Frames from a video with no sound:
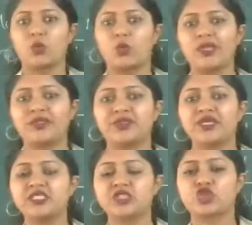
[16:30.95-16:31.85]
with
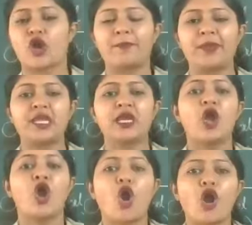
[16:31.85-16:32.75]
this topic
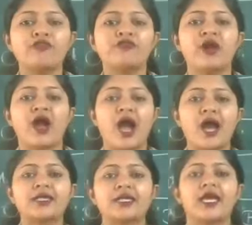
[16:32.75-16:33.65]
of
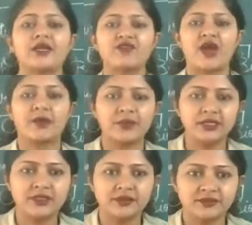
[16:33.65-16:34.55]
our environment.